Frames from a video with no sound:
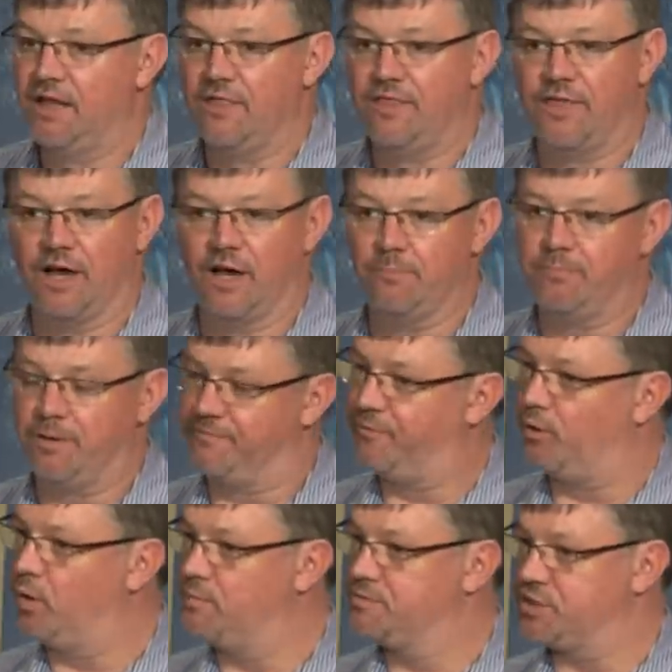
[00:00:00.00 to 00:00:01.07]
that
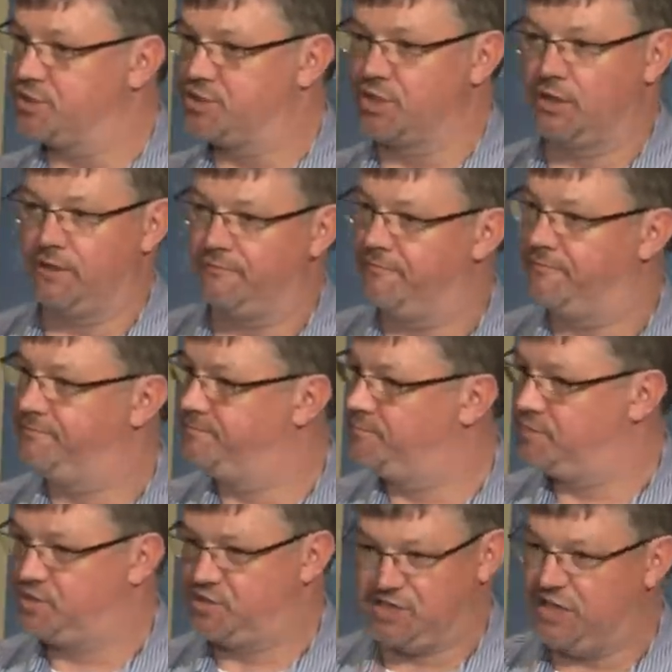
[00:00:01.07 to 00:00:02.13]
performs a certain
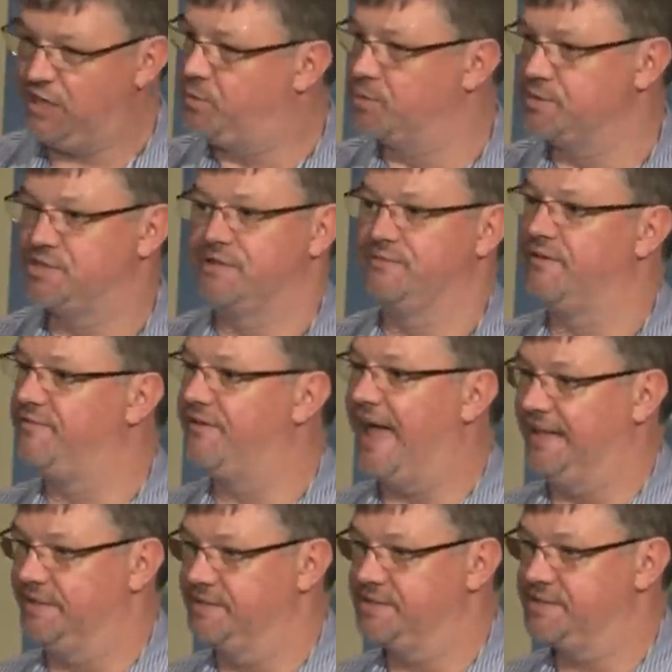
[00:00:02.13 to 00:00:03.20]
sequence of
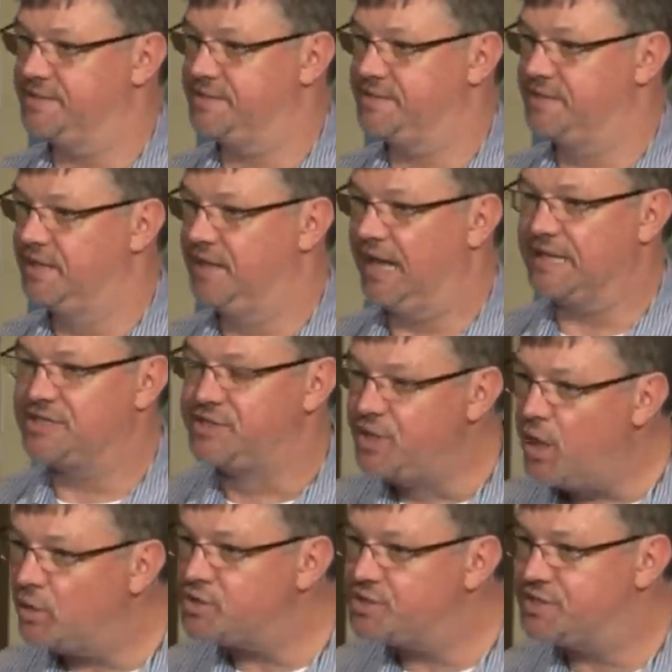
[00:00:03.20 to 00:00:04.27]
events, it's
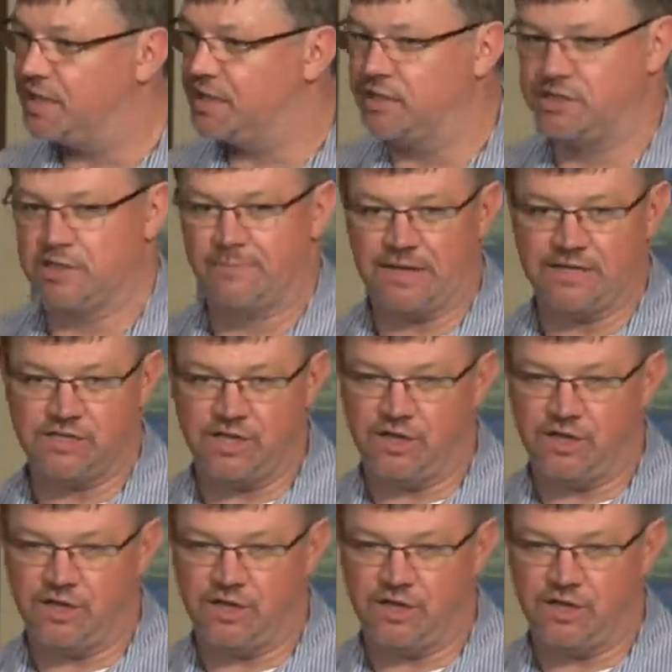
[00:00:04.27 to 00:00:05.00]
not signature-based.